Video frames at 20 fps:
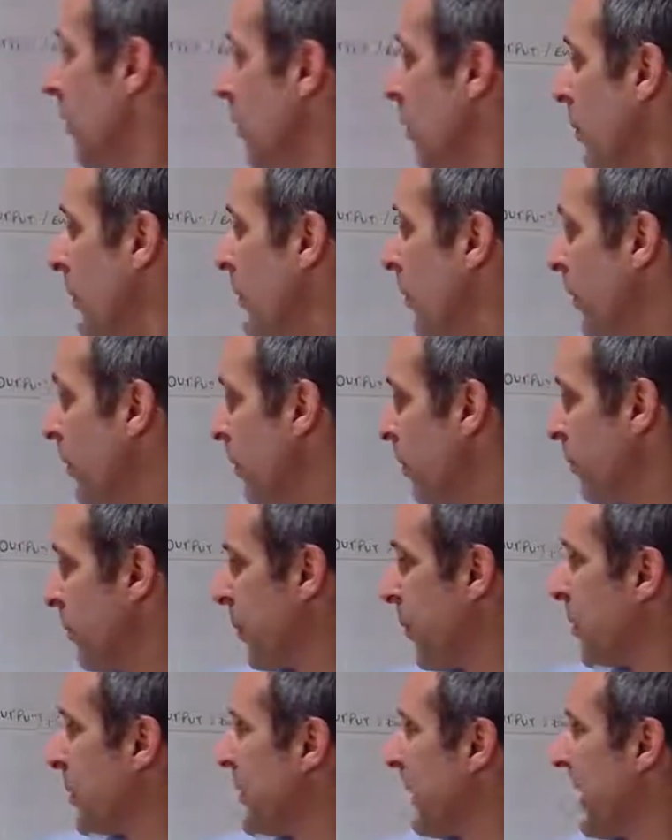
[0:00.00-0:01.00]
we might not
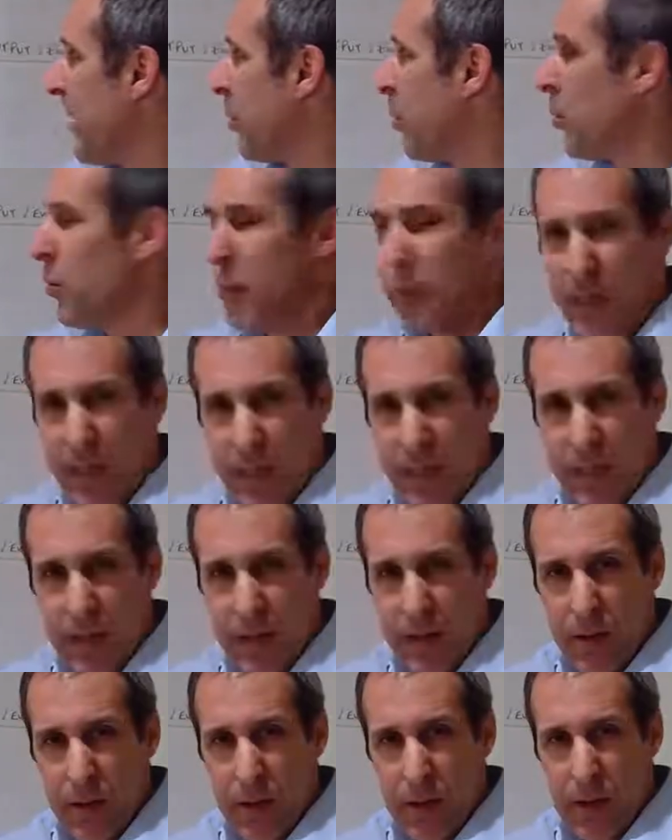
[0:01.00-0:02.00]
put down all the
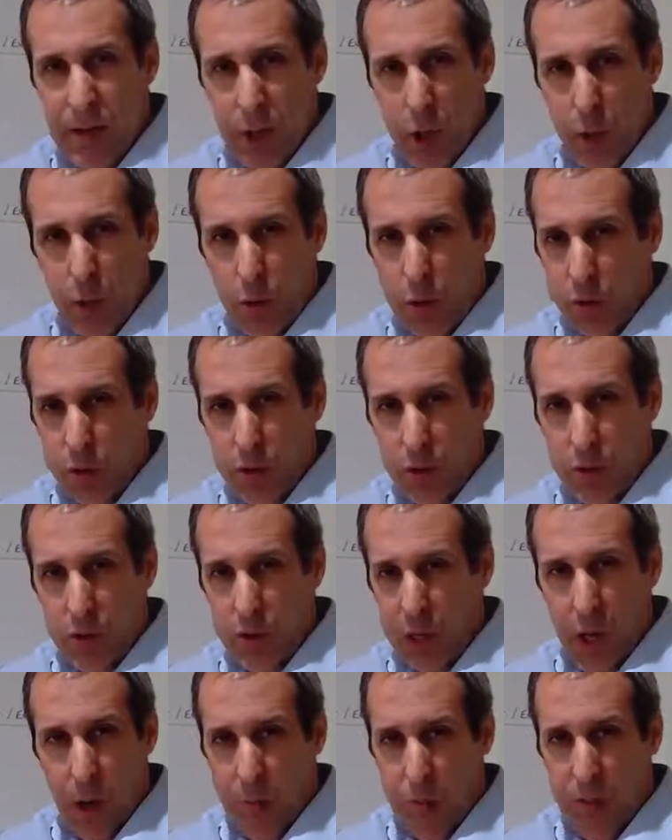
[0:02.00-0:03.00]
internal controls
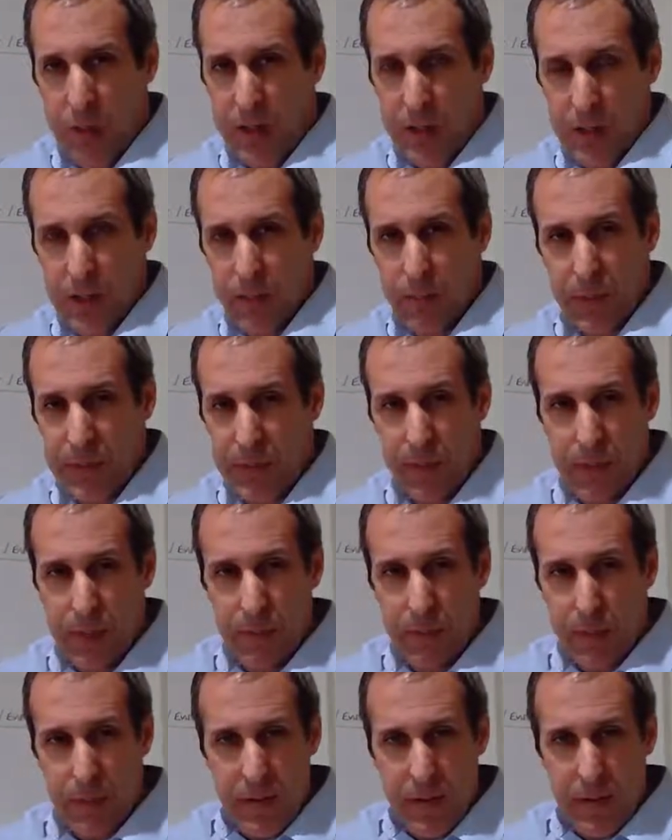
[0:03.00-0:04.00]
that are present because it
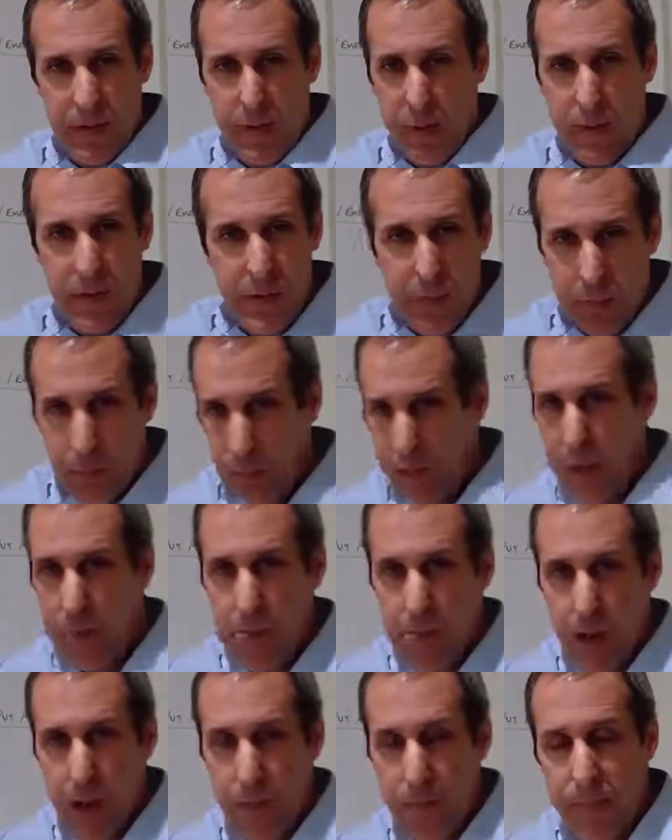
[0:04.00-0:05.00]
might be a formidable
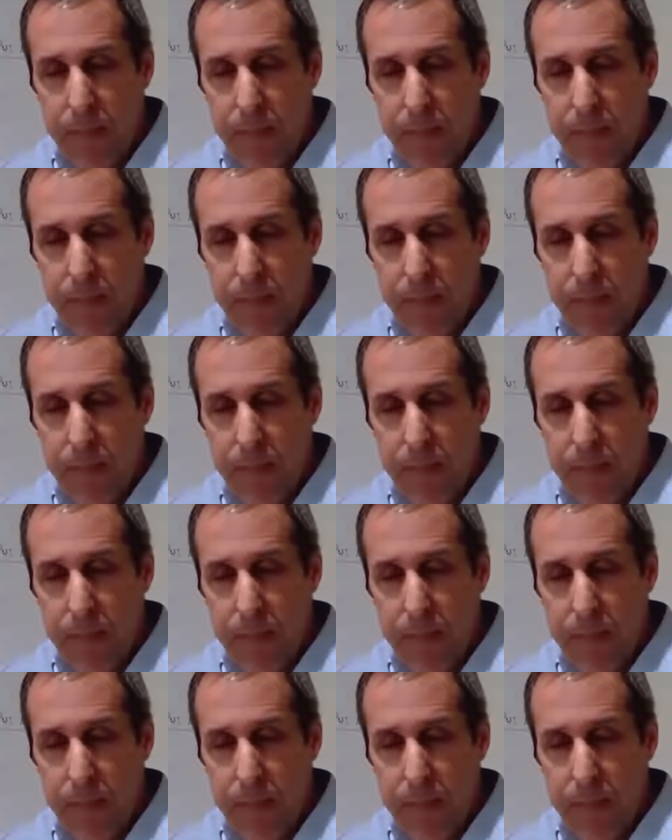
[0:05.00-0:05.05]
number,